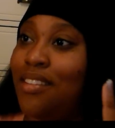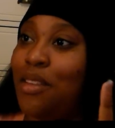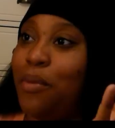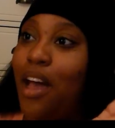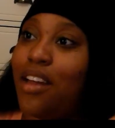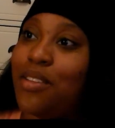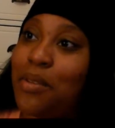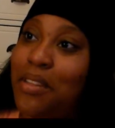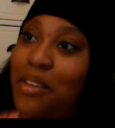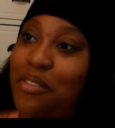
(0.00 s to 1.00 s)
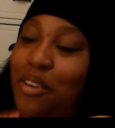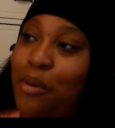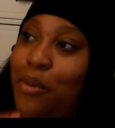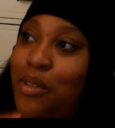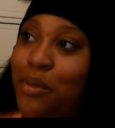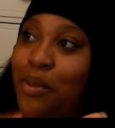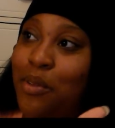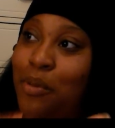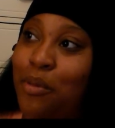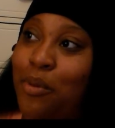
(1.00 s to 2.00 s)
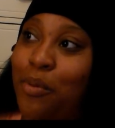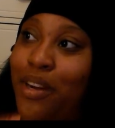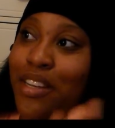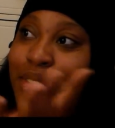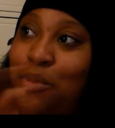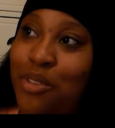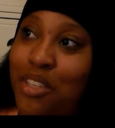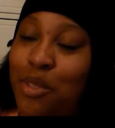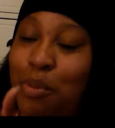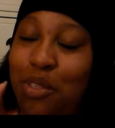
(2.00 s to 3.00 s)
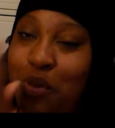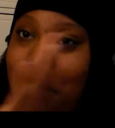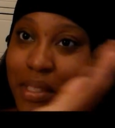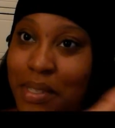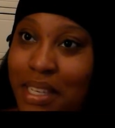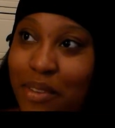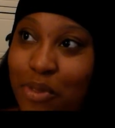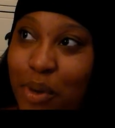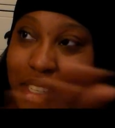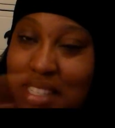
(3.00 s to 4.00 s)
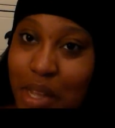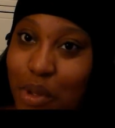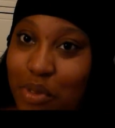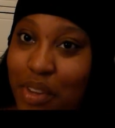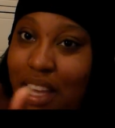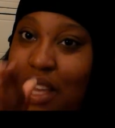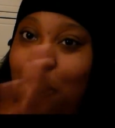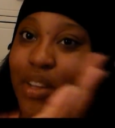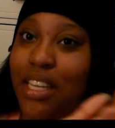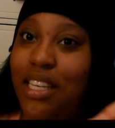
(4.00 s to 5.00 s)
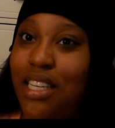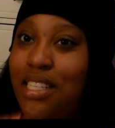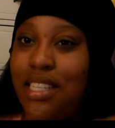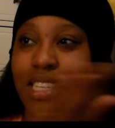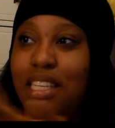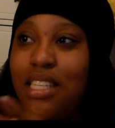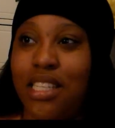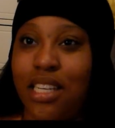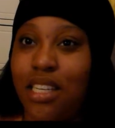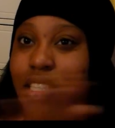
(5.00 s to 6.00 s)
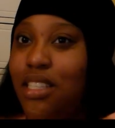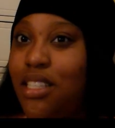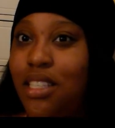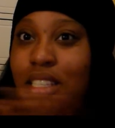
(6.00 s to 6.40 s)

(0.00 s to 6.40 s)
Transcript: To be honest with you, Verbal is one of those people where his music speaks for itself. Like, he really doesn't need to